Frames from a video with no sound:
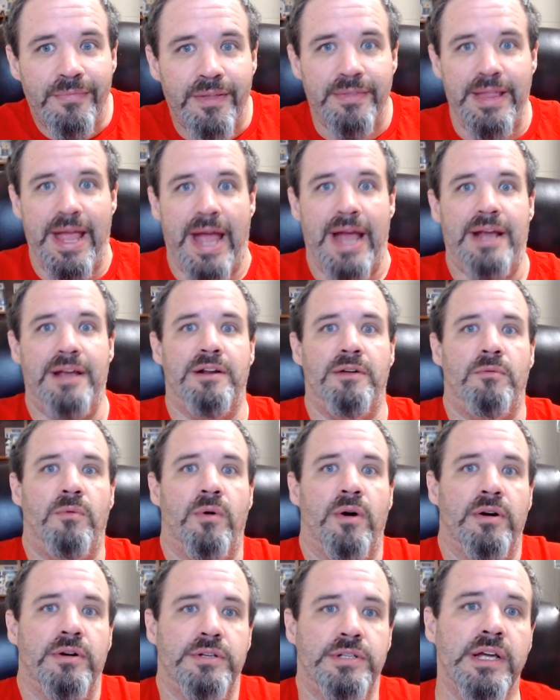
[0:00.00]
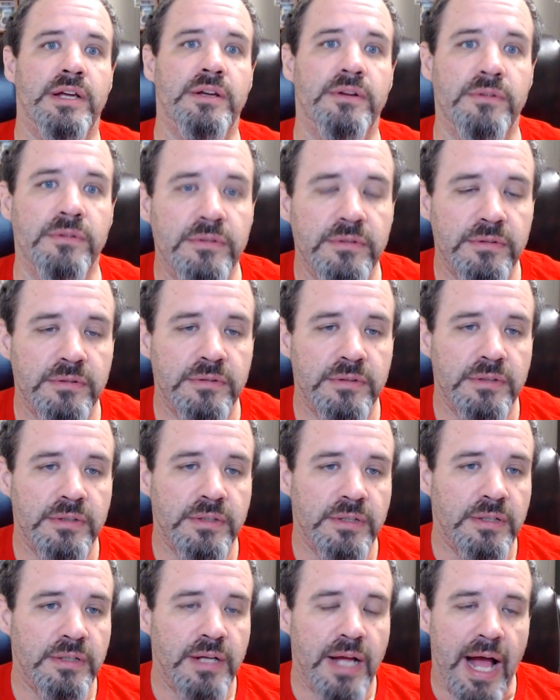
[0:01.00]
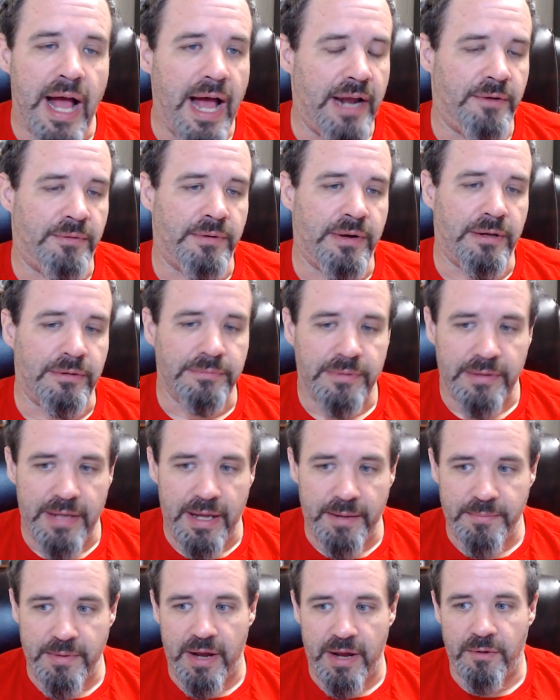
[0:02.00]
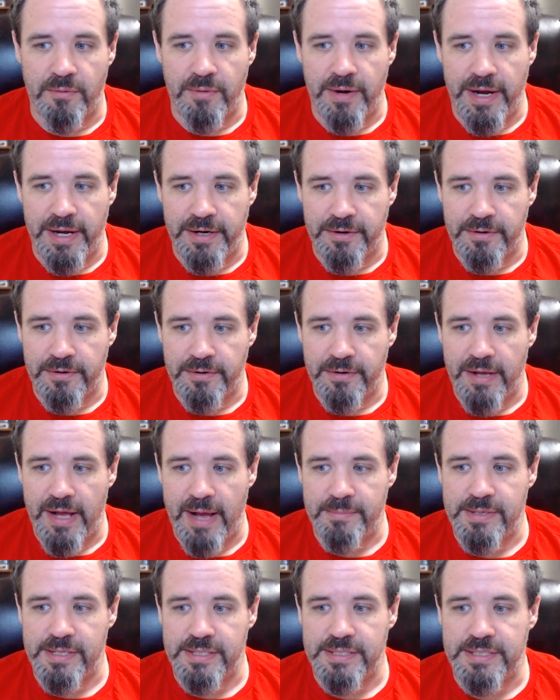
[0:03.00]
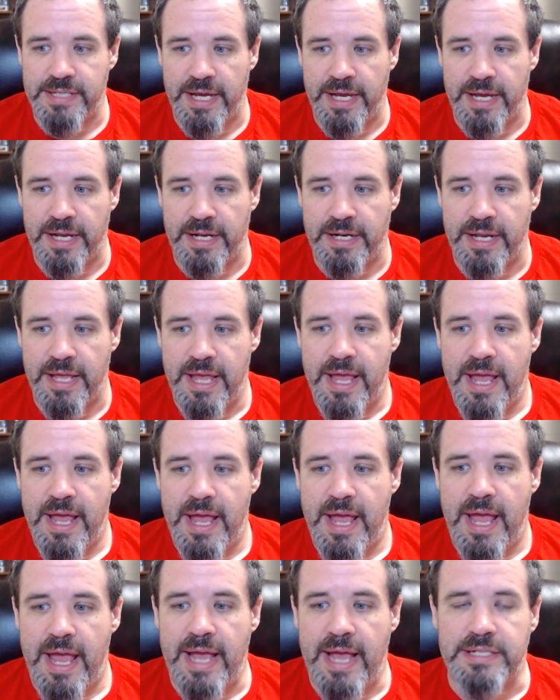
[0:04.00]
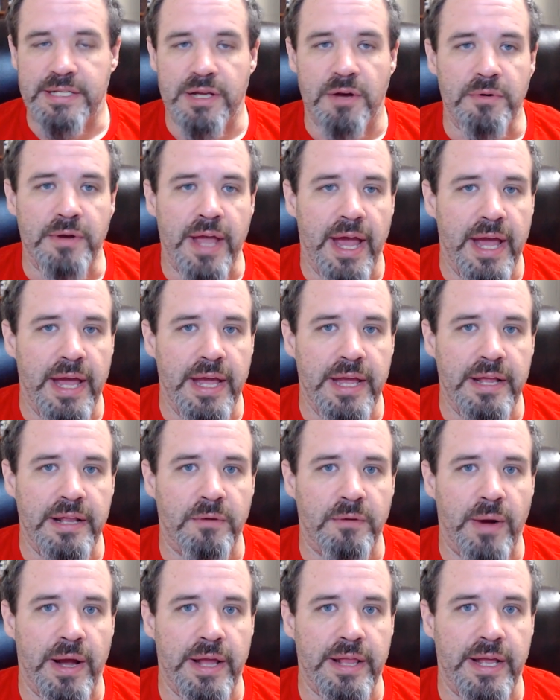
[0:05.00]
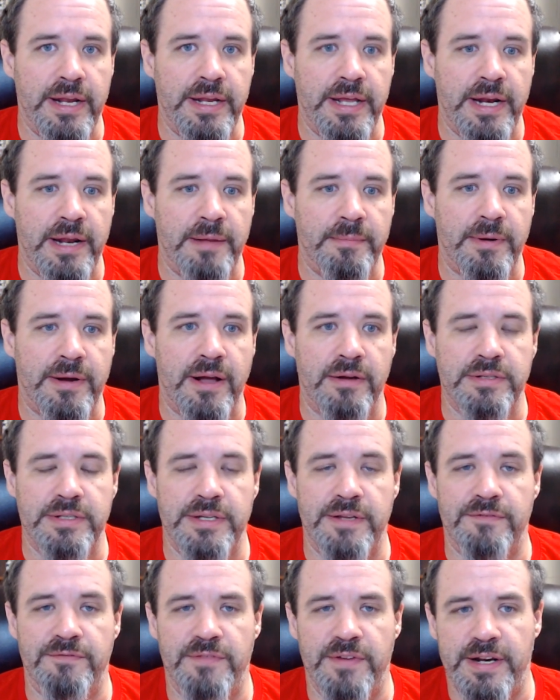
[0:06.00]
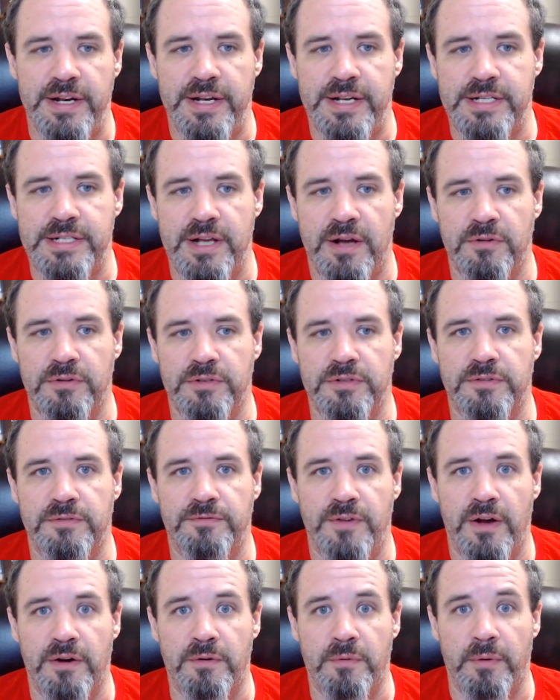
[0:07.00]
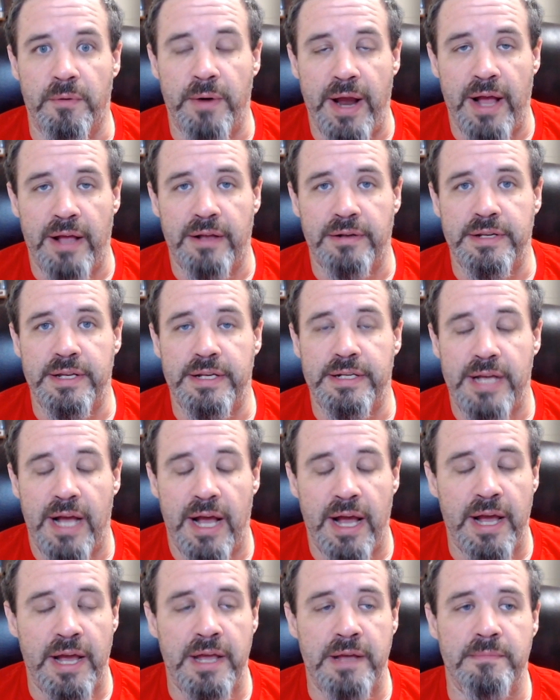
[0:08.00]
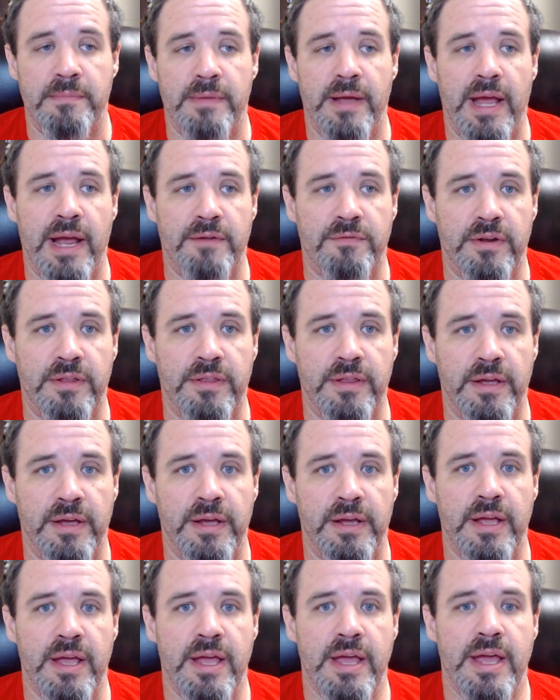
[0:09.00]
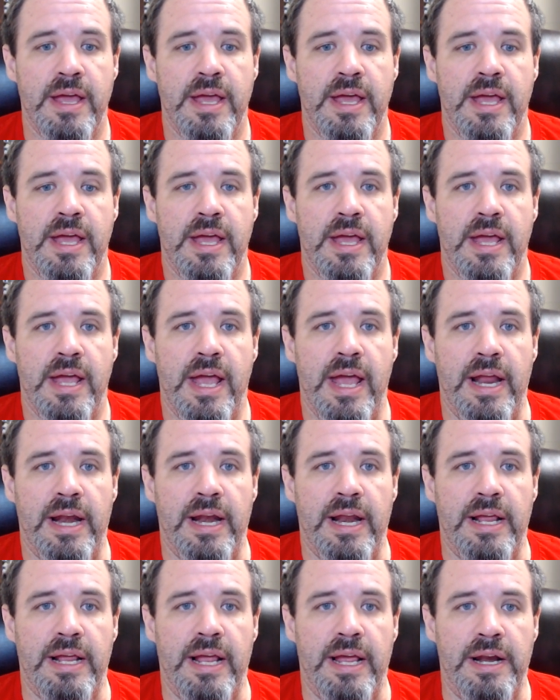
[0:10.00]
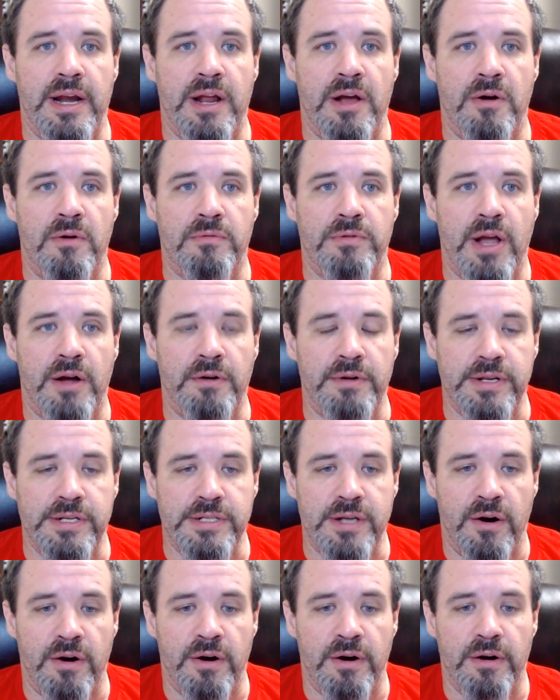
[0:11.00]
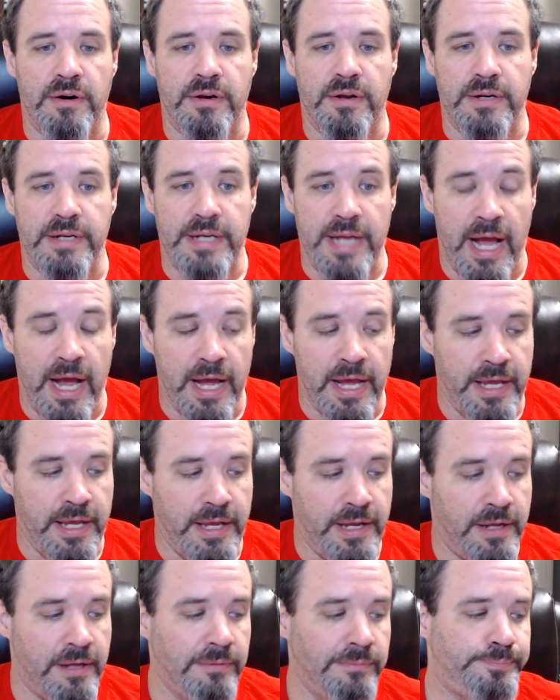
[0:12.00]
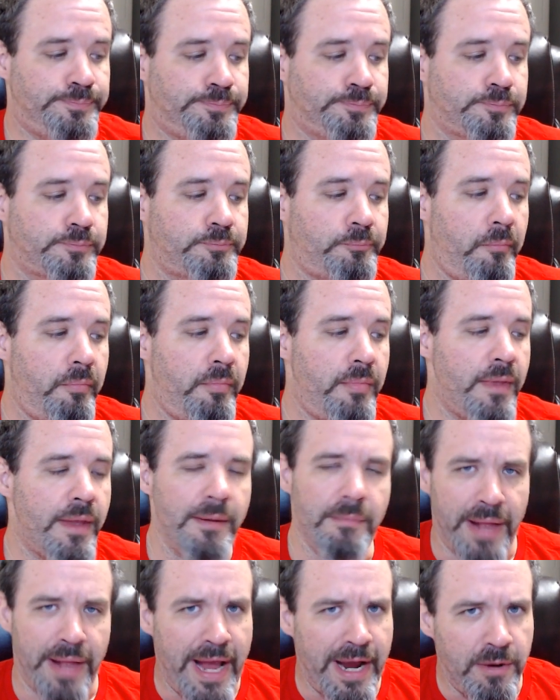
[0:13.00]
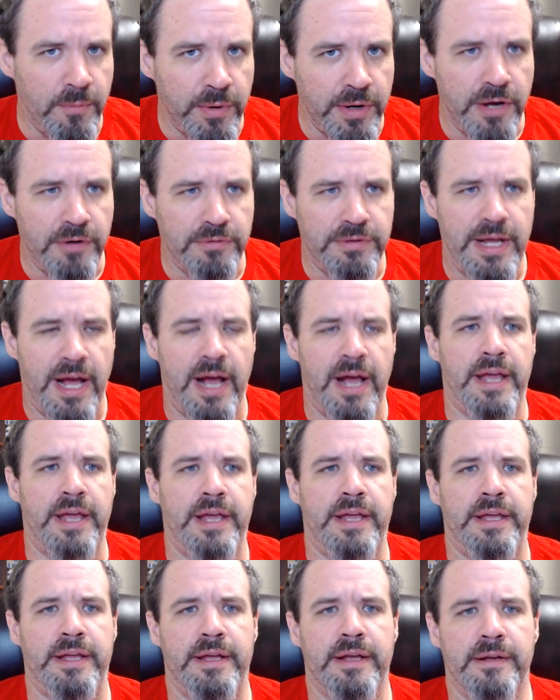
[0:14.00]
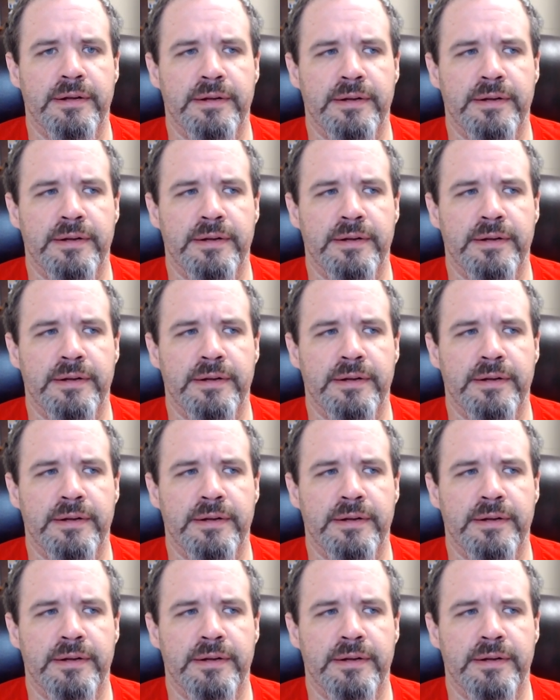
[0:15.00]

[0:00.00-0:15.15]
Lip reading: That could have worked too. I don't know. I'm not a writer. I'm just saying it's okay the way they did it because the Infinity Stones fuck with reality, time, everything. And, Tony Stark dying, Black Widow dying.